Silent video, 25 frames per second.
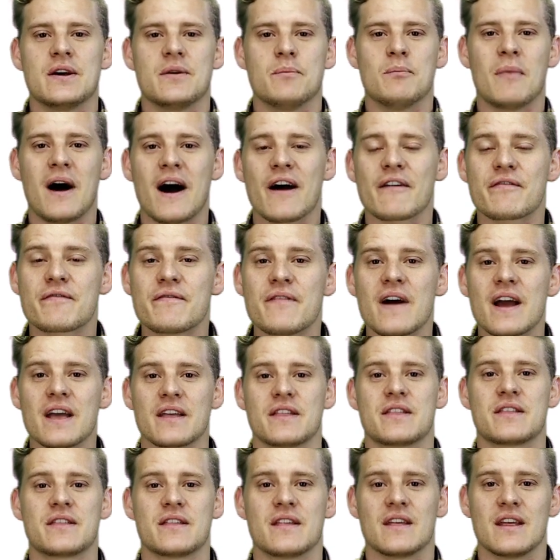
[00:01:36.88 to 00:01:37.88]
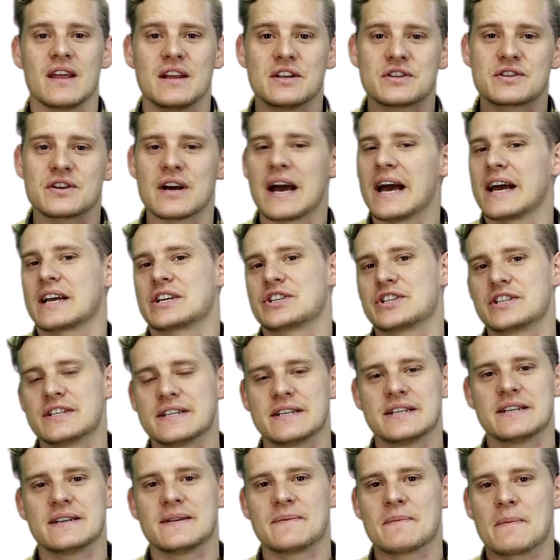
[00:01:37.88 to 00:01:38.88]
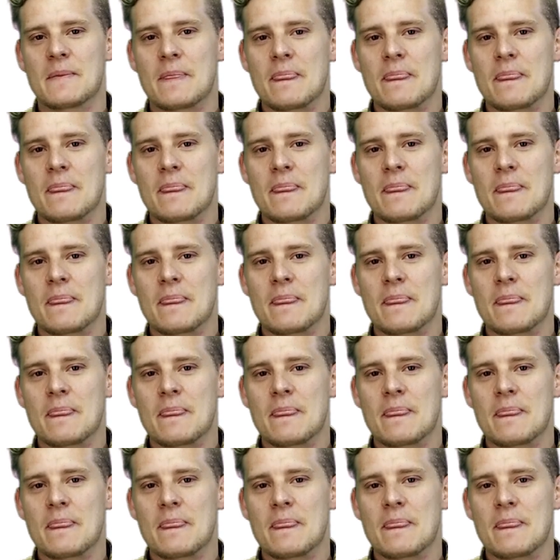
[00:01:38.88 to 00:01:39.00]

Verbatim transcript: my faith into action.